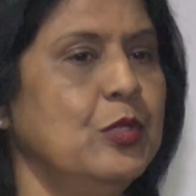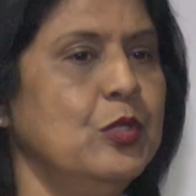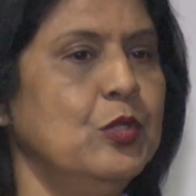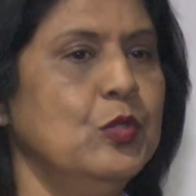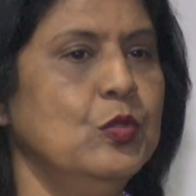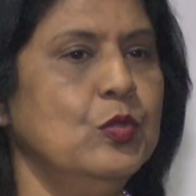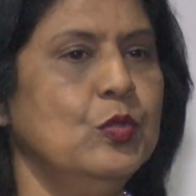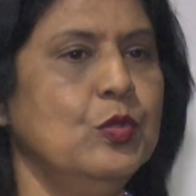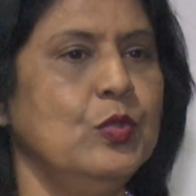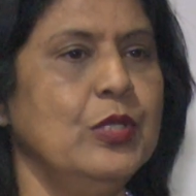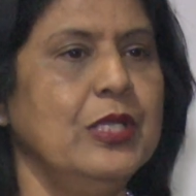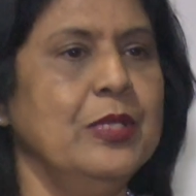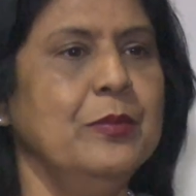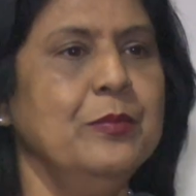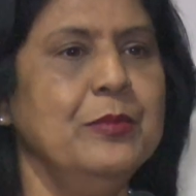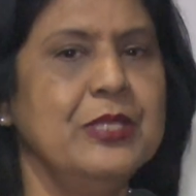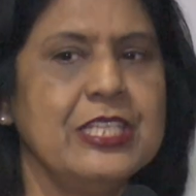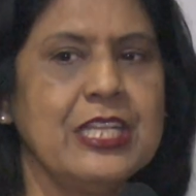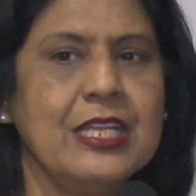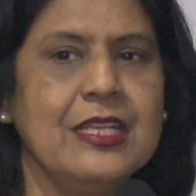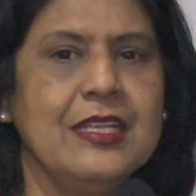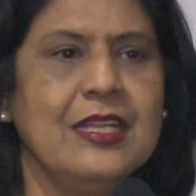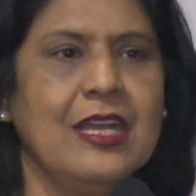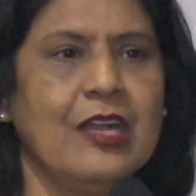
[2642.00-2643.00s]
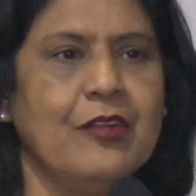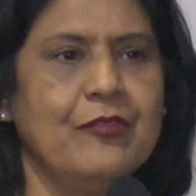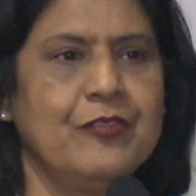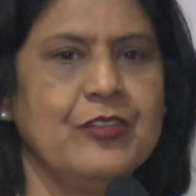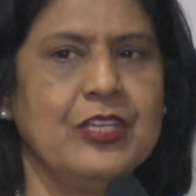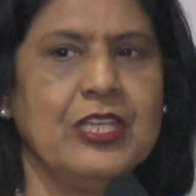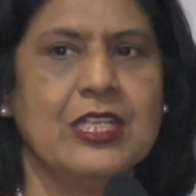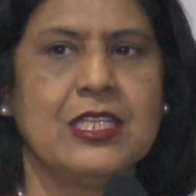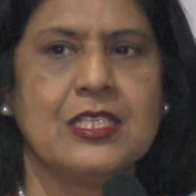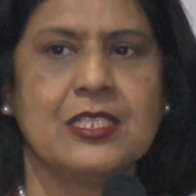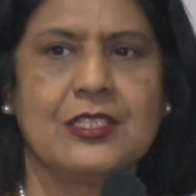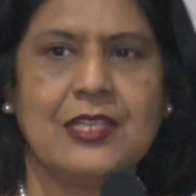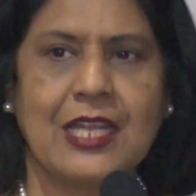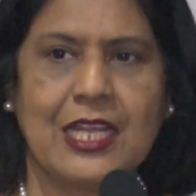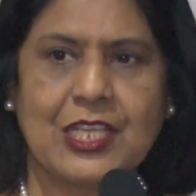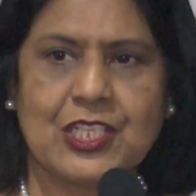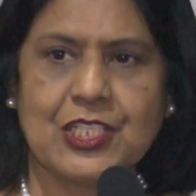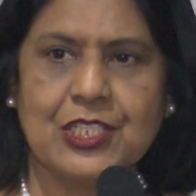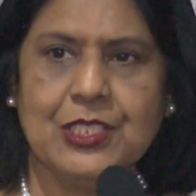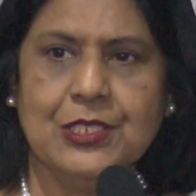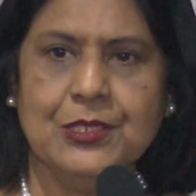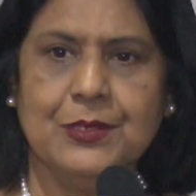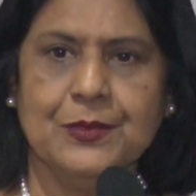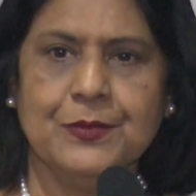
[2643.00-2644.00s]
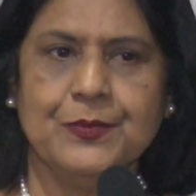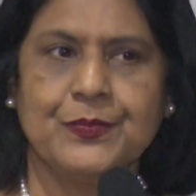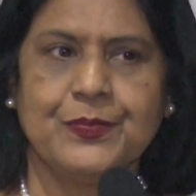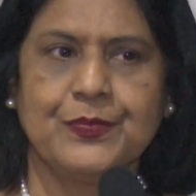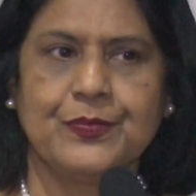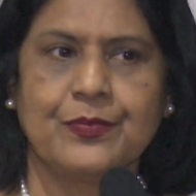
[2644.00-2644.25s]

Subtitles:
to you immediately after extraction,